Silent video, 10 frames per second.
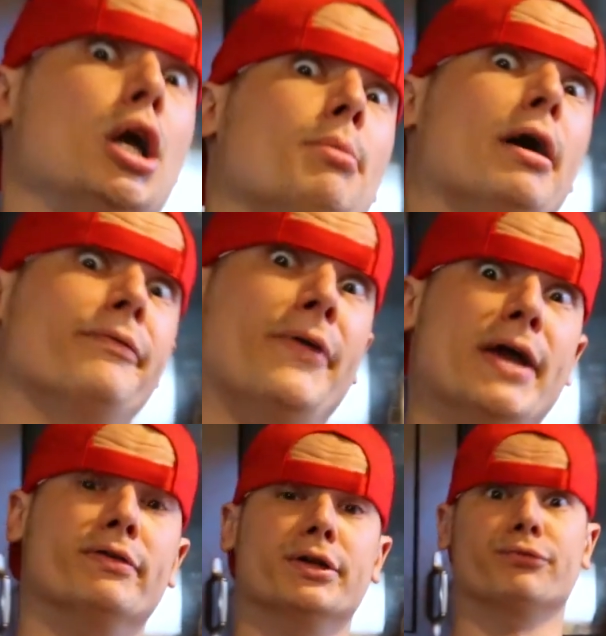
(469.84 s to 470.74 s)
My
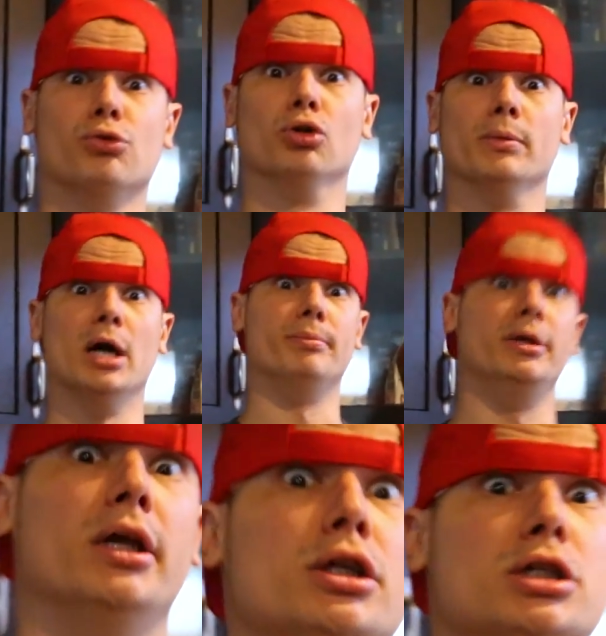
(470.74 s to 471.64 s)
favorite rule about
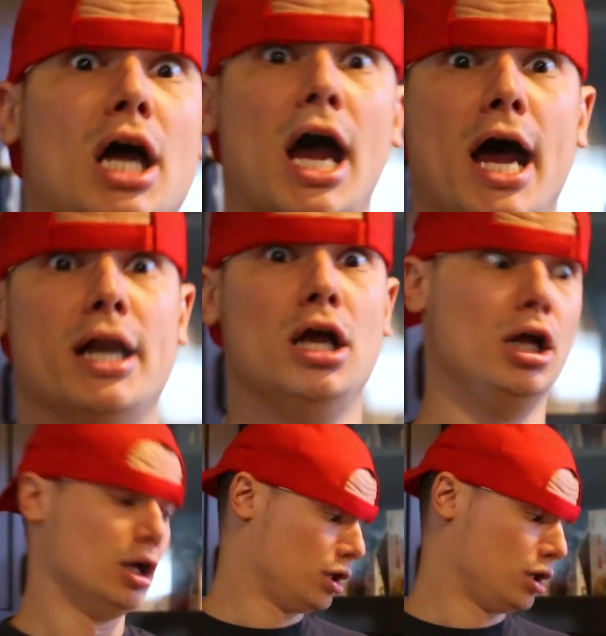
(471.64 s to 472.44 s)
being a Chad